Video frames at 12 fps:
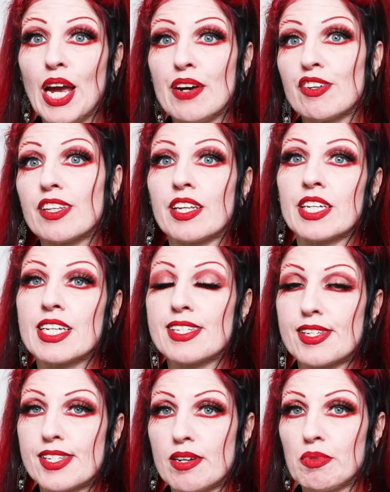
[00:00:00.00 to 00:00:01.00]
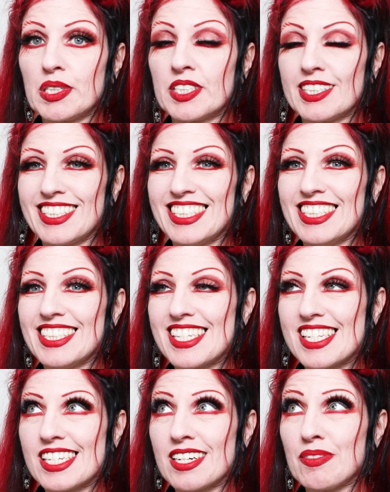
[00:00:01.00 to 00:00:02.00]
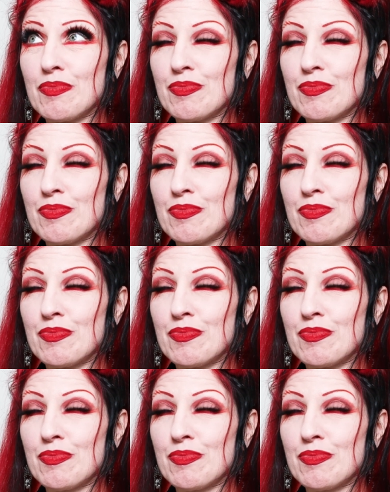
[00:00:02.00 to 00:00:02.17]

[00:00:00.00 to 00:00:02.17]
everything is assembled. It's, I